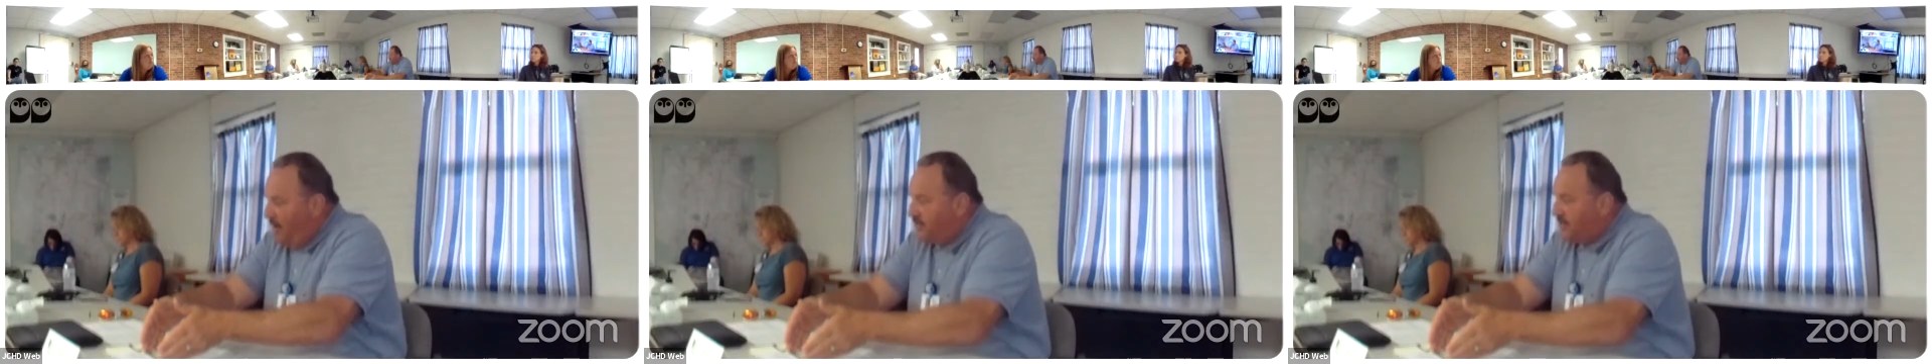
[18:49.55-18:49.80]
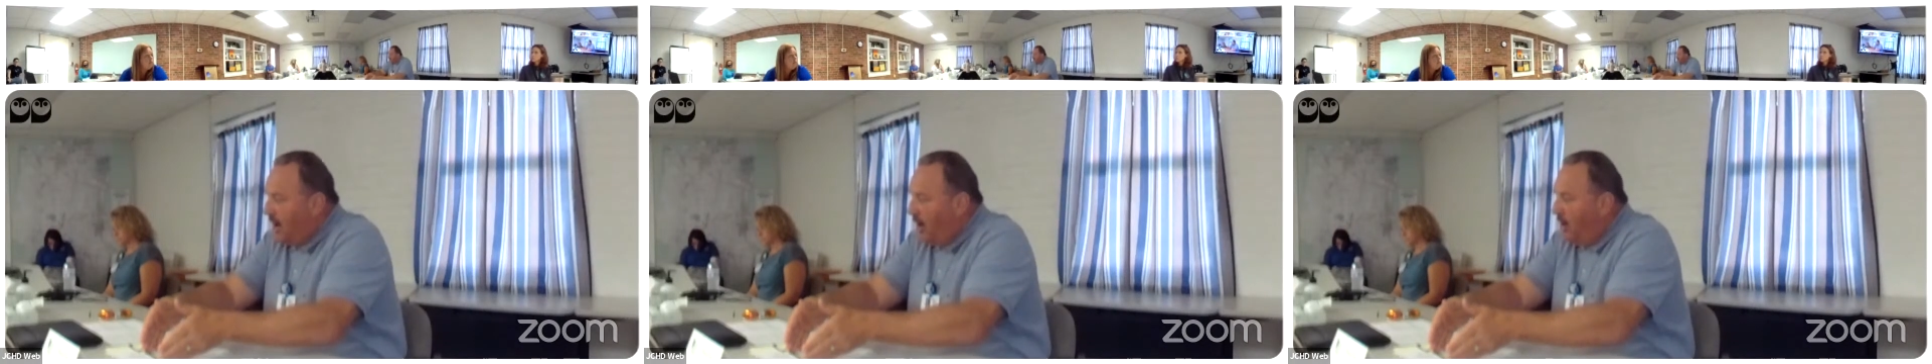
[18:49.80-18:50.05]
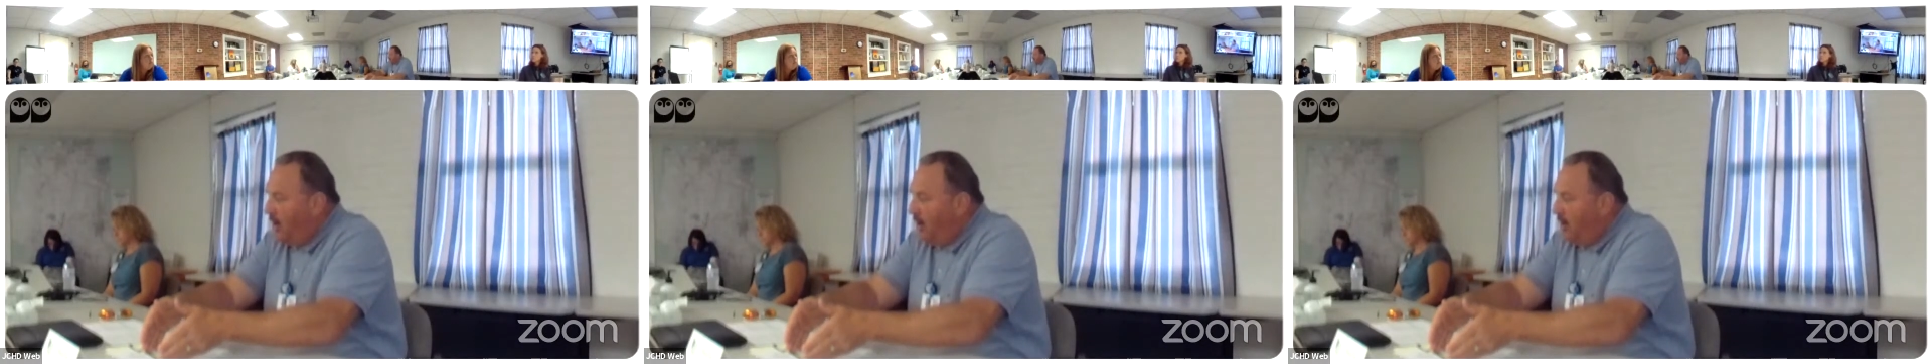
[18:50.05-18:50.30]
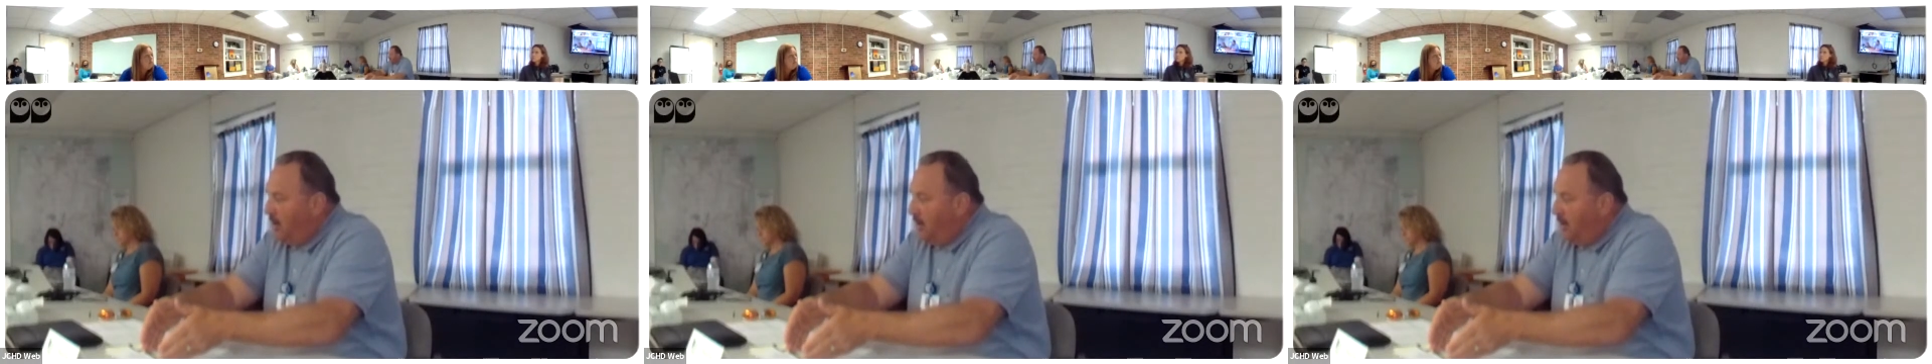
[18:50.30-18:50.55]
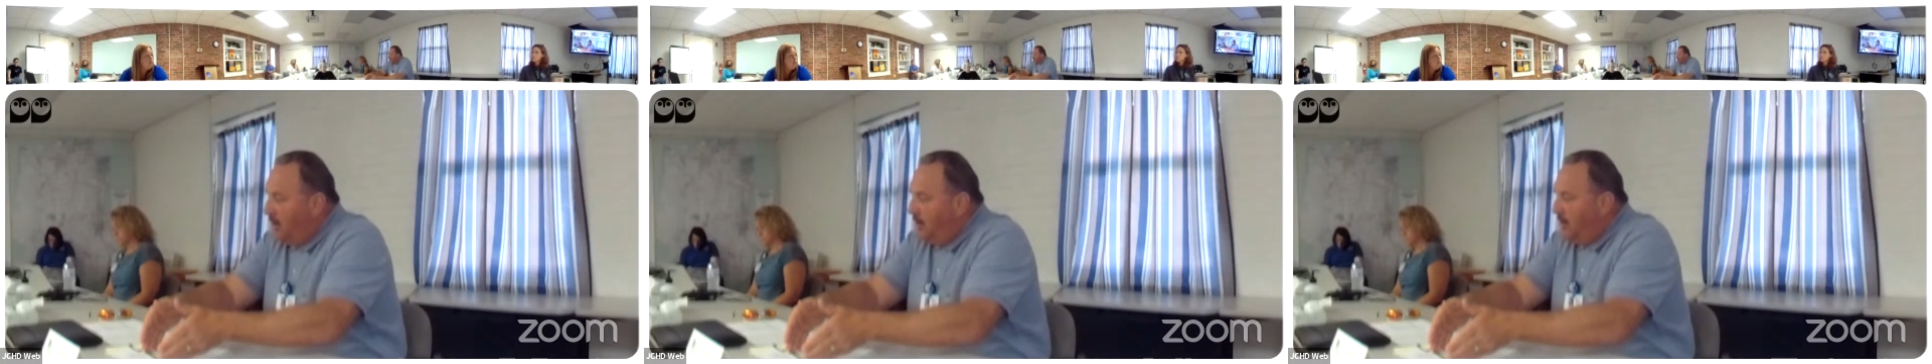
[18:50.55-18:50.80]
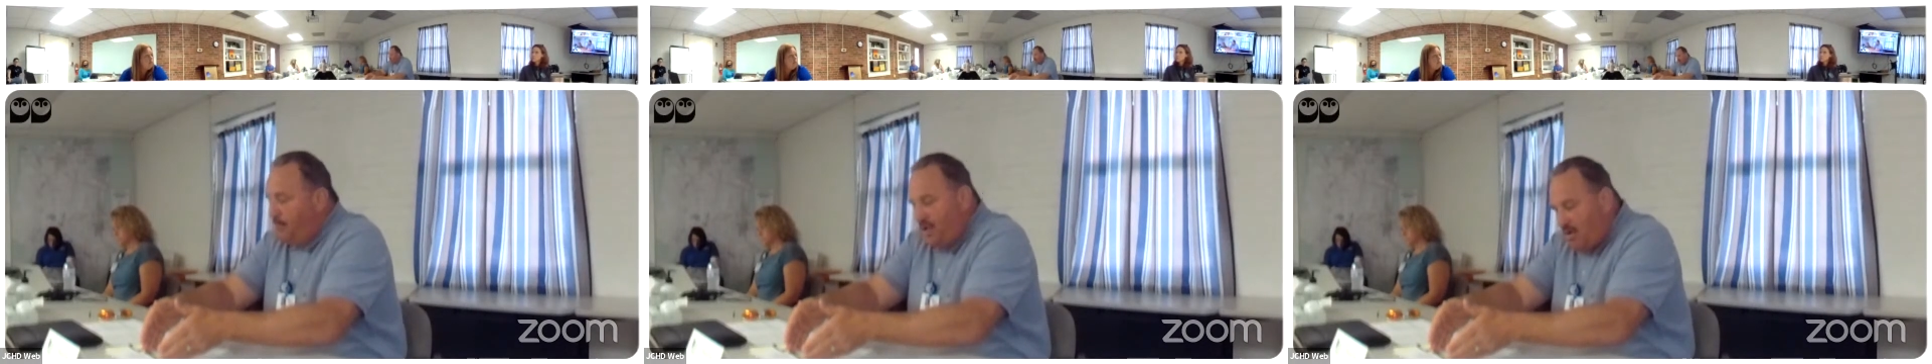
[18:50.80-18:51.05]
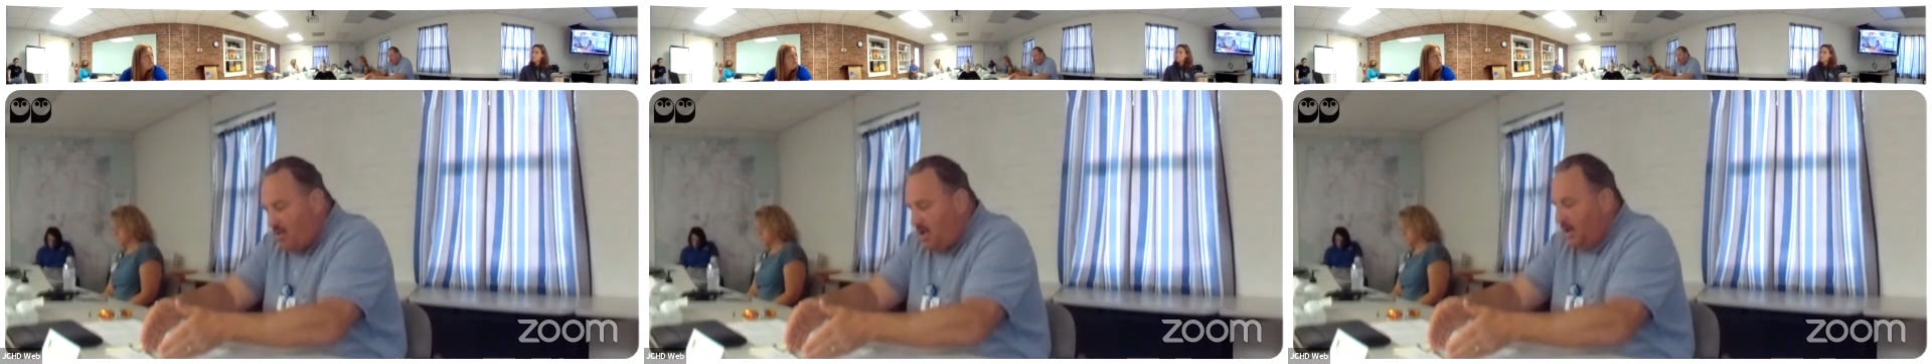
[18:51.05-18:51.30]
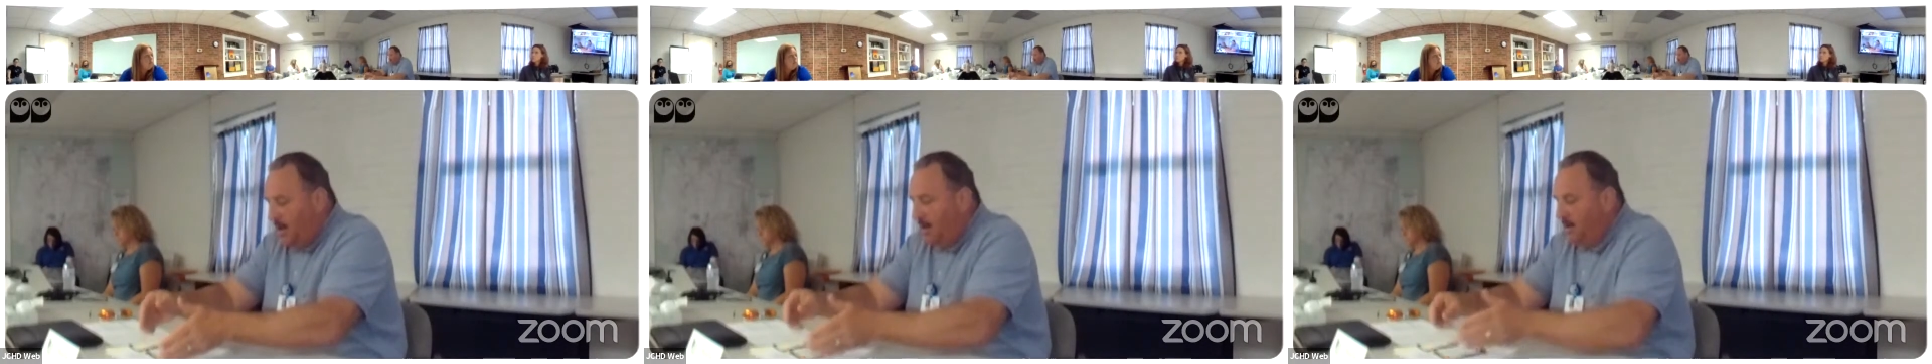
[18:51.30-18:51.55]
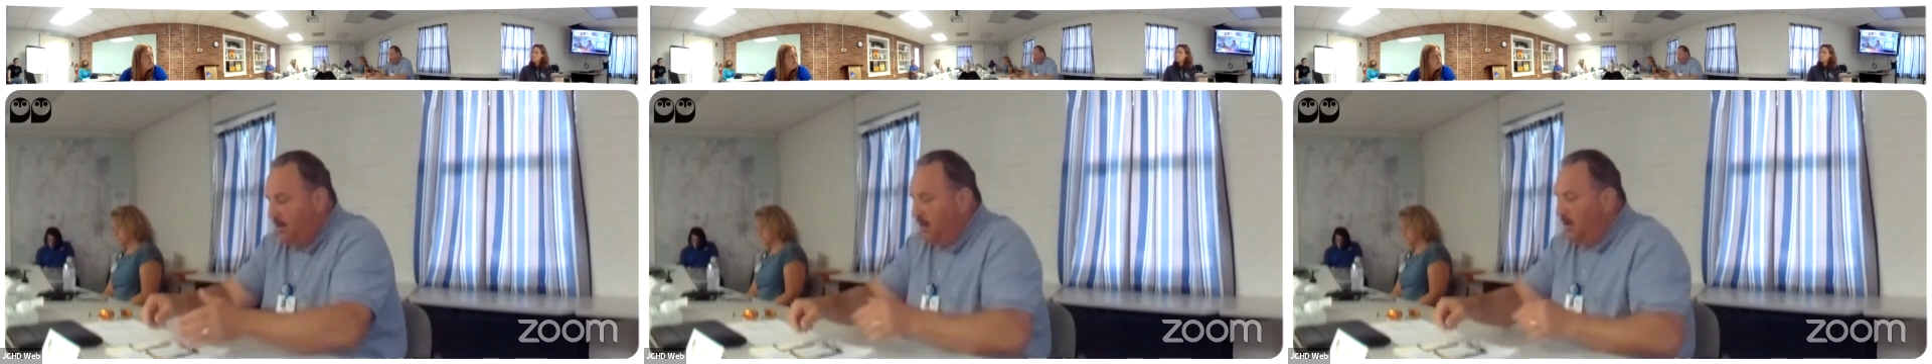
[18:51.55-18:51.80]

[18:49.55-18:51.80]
healthcare, period.